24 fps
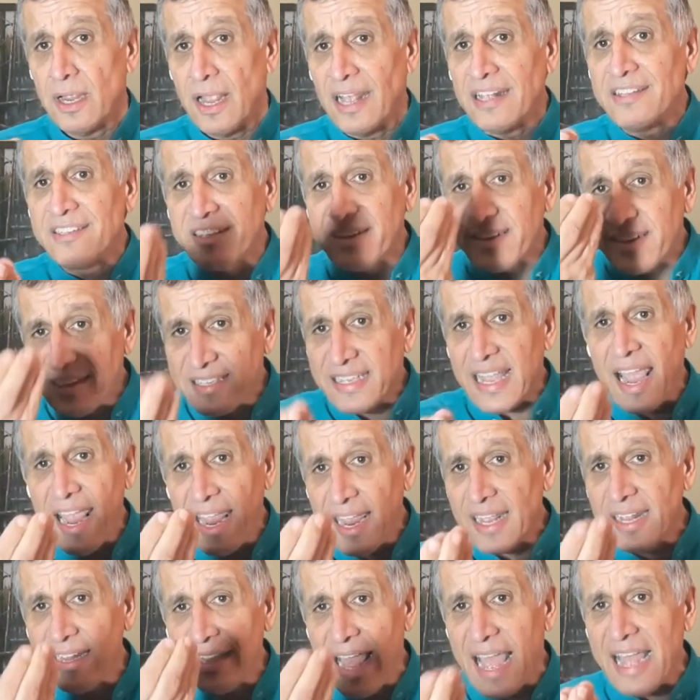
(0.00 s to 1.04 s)
And
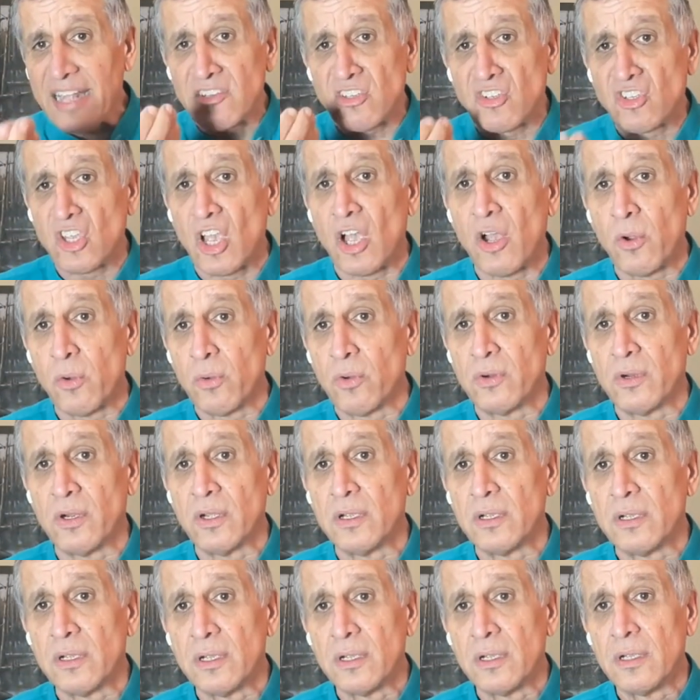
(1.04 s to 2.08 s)
stay in that zone.
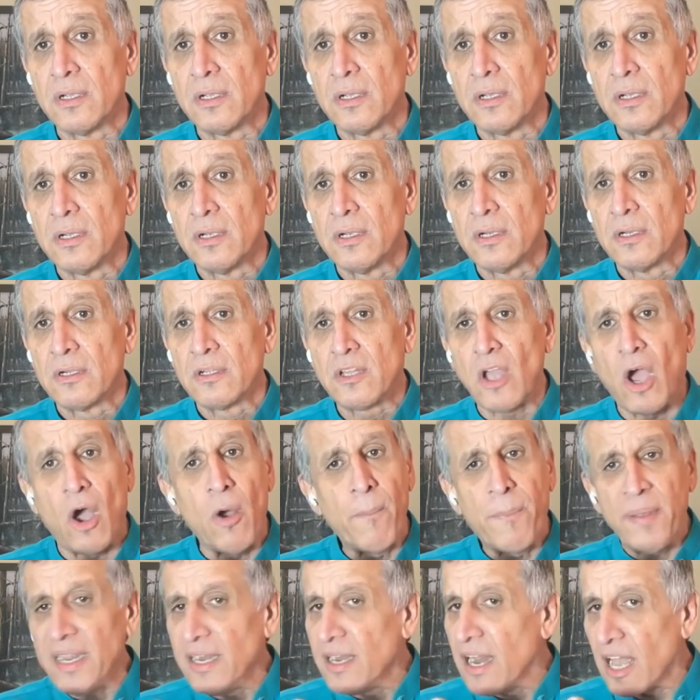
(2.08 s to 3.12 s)

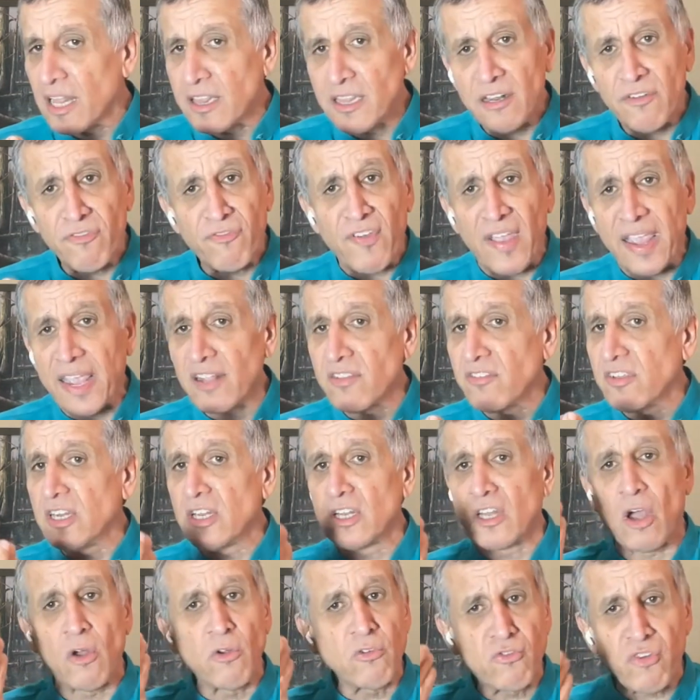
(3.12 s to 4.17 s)
Don't be nothing fancy.
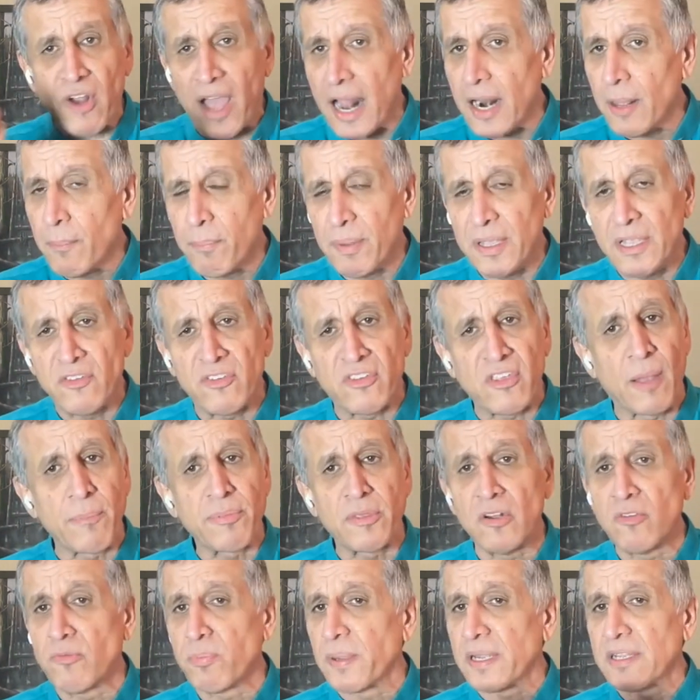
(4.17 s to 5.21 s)
Don't try to be
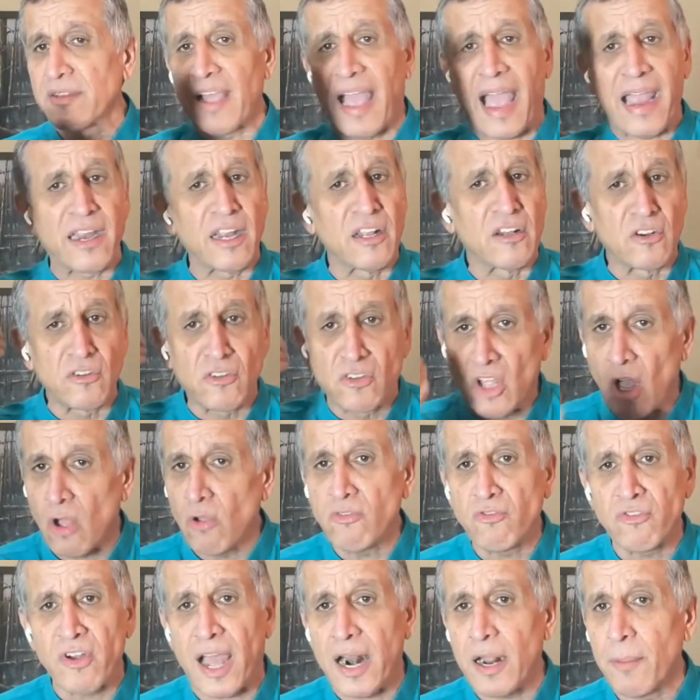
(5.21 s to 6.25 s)
something spectacular.
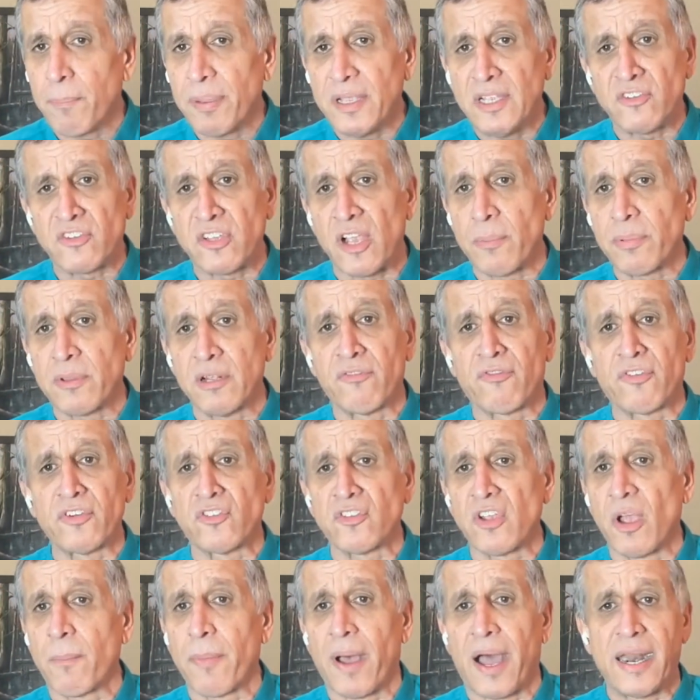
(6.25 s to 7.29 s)
Don't try to be something for
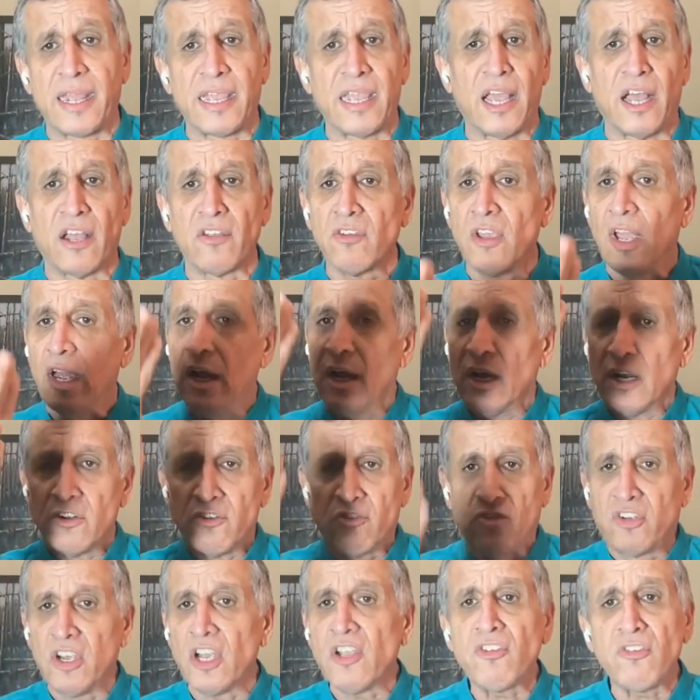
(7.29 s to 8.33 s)
somebody else.
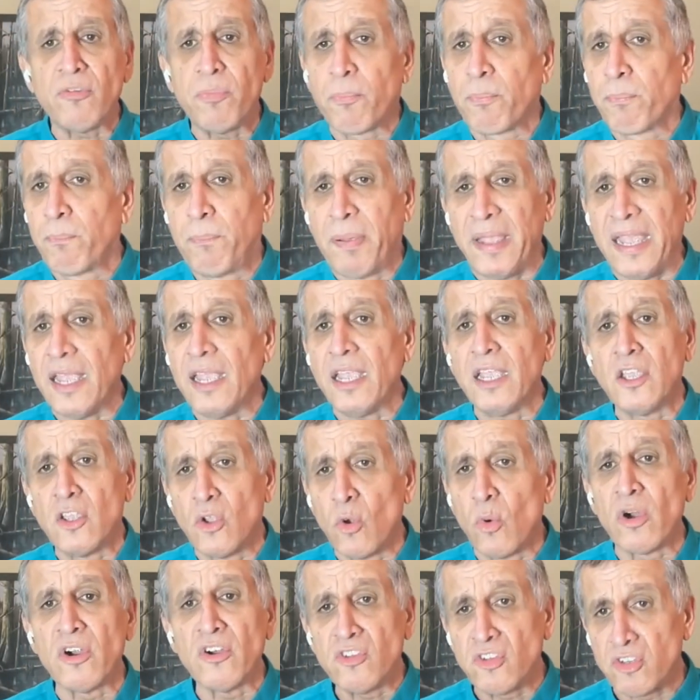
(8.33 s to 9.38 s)
Just be
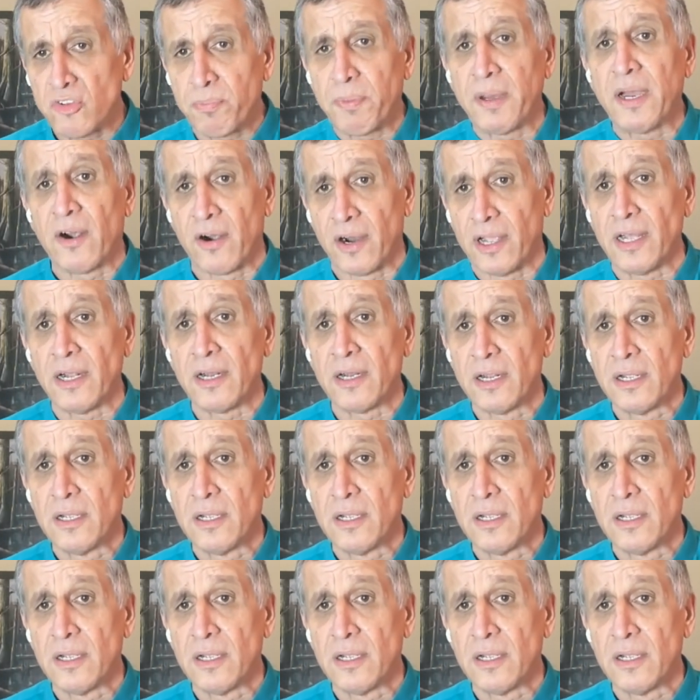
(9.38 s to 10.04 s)
your spirit.